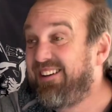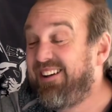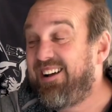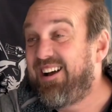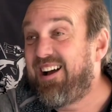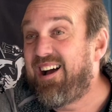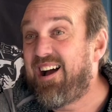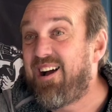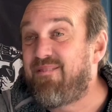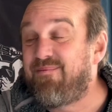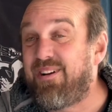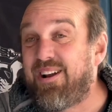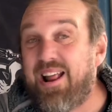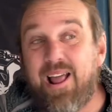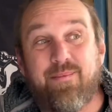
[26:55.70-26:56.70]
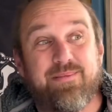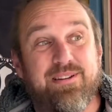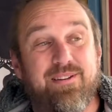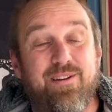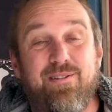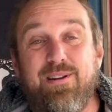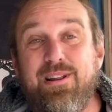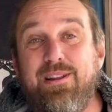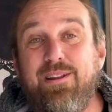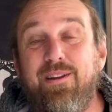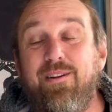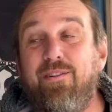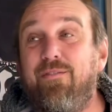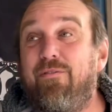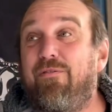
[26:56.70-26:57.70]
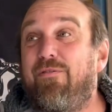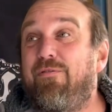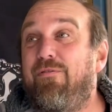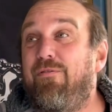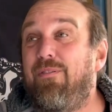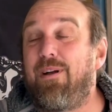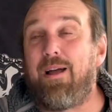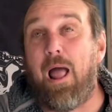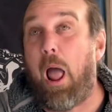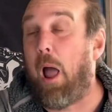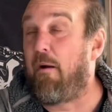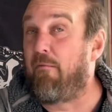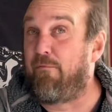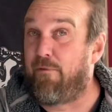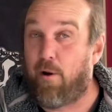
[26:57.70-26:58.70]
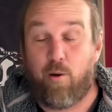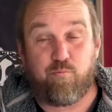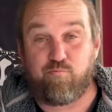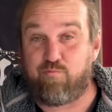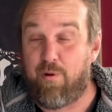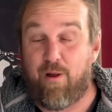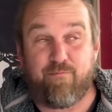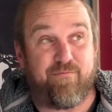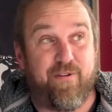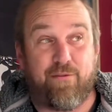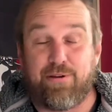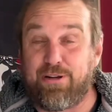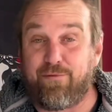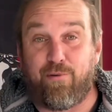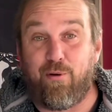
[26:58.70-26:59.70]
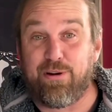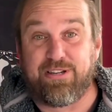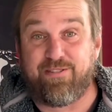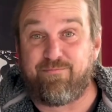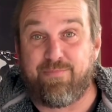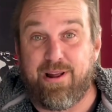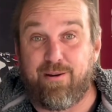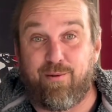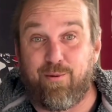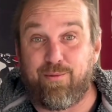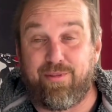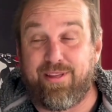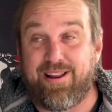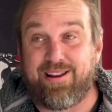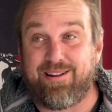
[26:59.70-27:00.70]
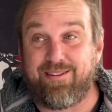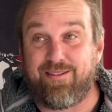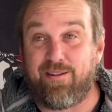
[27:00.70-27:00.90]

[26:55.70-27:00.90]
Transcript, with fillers: Um, an absolutely, f a very divisive beer, I would think.